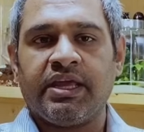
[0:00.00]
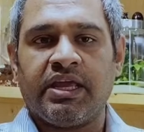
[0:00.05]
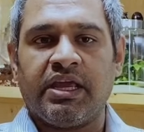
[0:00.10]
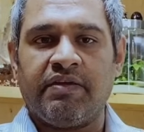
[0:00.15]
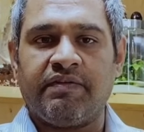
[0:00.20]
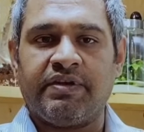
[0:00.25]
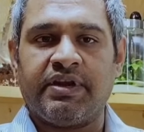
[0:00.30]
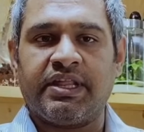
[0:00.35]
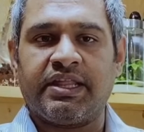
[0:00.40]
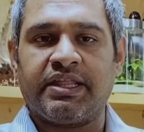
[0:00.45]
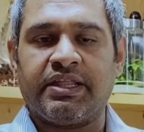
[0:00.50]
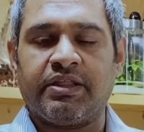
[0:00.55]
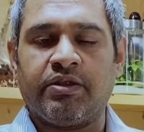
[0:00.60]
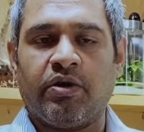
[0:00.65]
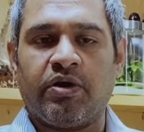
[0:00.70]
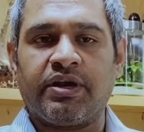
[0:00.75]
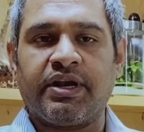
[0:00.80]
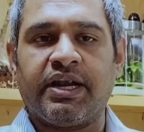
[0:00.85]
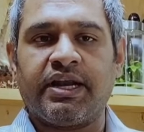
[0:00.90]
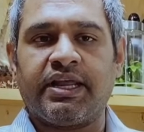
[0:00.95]
if it is
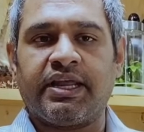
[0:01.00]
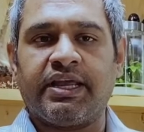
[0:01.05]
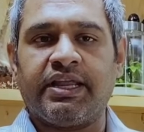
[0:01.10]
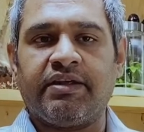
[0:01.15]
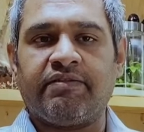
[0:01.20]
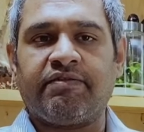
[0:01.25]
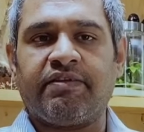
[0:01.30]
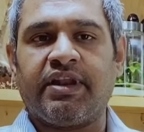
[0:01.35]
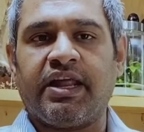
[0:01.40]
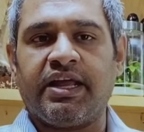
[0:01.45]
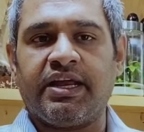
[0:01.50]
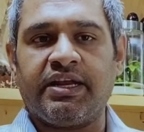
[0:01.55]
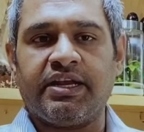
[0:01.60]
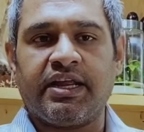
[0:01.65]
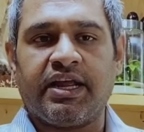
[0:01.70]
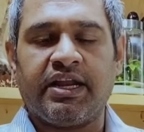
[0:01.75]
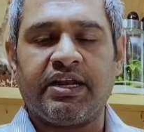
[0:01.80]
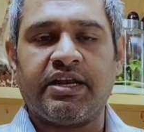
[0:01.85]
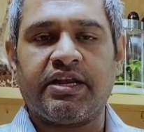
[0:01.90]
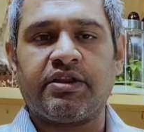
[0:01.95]
not getting enough light
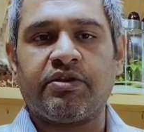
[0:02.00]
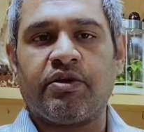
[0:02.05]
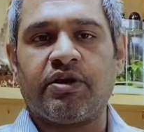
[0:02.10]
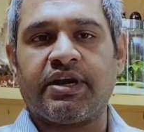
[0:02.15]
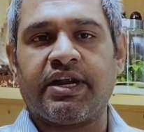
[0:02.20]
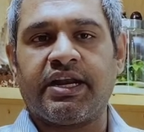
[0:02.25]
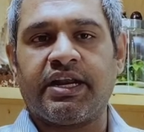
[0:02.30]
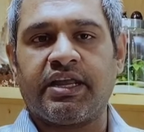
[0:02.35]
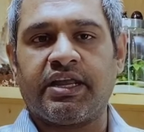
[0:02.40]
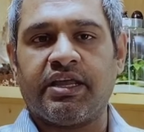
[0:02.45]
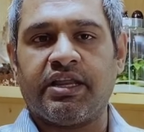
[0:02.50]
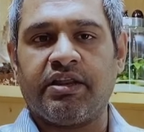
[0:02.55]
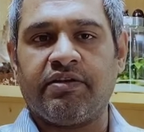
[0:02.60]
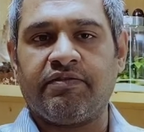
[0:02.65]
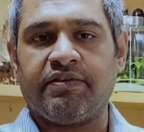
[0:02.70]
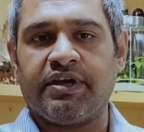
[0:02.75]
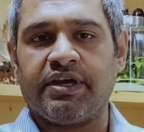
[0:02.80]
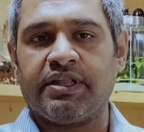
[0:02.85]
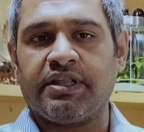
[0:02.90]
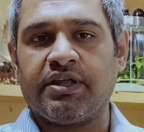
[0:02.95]
and it's not getting enough
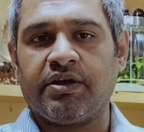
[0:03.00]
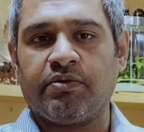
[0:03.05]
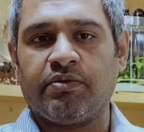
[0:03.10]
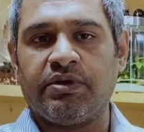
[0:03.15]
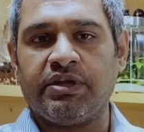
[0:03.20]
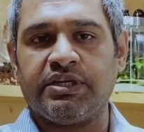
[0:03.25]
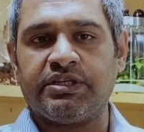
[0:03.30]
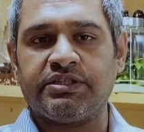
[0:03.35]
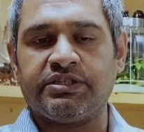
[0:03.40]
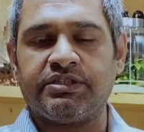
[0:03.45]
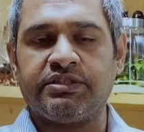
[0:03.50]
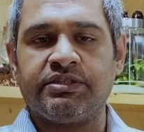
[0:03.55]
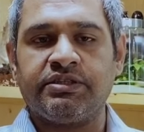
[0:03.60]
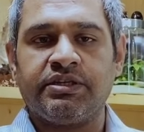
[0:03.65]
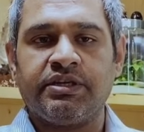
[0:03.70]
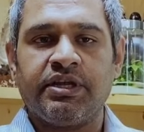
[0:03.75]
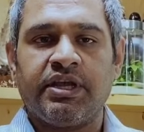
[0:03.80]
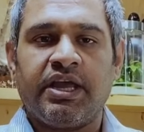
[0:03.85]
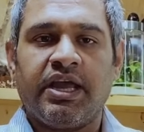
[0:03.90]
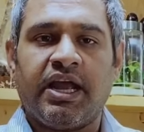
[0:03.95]
air circulation,
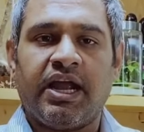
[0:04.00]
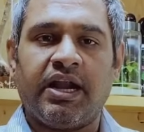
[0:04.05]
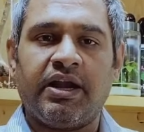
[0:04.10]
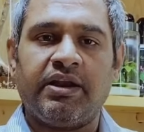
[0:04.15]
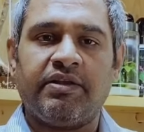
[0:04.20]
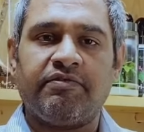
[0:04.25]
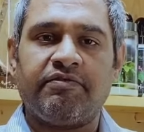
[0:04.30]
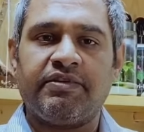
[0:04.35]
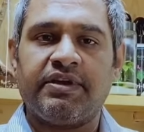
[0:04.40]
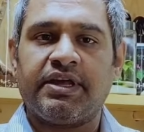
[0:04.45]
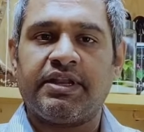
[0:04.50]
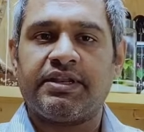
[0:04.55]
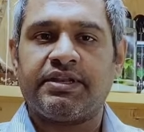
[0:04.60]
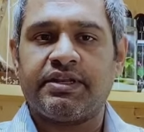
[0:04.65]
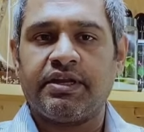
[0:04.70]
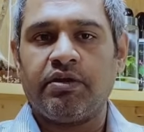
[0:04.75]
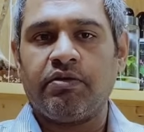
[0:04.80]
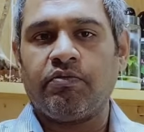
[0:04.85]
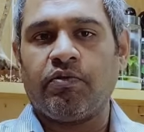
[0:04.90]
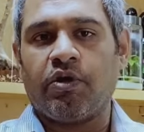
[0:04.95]
and if we are
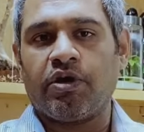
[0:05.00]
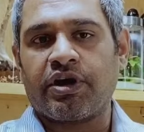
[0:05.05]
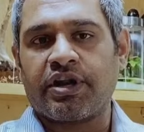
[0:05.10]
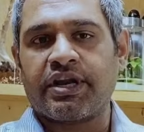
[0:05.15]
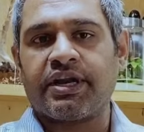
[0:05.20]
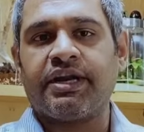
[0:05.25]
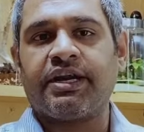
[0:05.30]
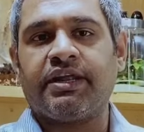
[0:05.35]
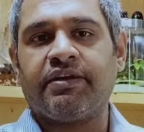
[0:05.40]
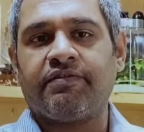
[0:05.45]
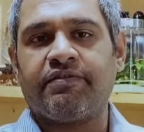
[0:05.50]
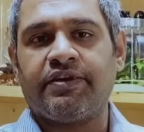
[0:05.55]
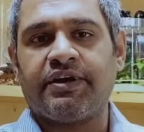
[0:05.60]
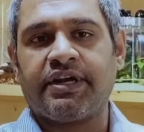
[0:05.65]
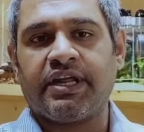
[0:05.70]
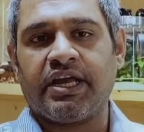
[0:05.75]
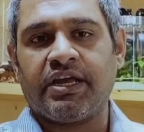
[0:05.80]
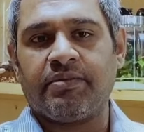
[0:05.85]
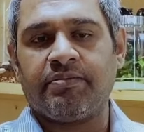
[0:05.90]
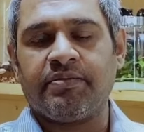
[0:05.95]
still watering it every
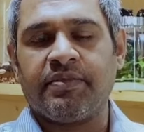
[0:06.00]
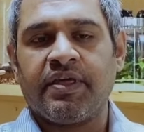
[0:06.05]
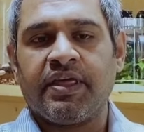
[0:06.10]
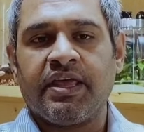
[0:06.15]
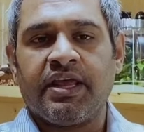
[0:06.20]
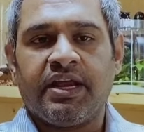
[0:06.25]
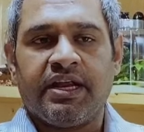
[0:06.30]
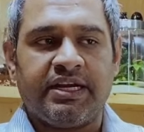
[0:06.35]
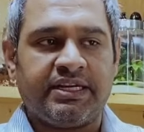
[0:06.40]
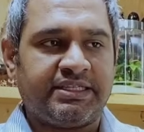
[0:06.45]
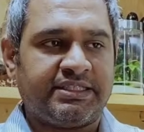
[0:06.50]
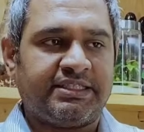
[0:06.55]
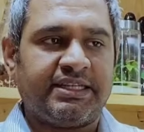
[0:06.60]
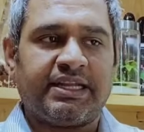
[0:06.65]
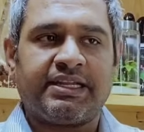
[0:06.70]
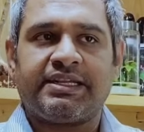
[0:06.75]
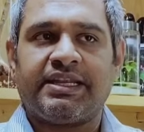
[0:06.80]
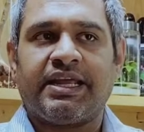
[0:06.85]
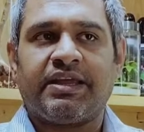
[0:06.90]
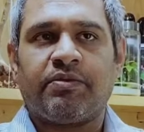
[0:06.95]
time, it's
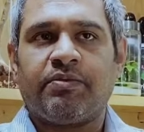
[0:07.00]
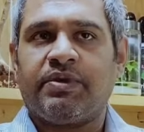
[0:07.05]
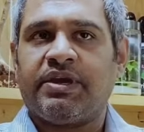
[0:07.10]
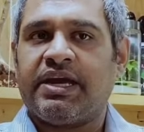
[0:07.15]
just like we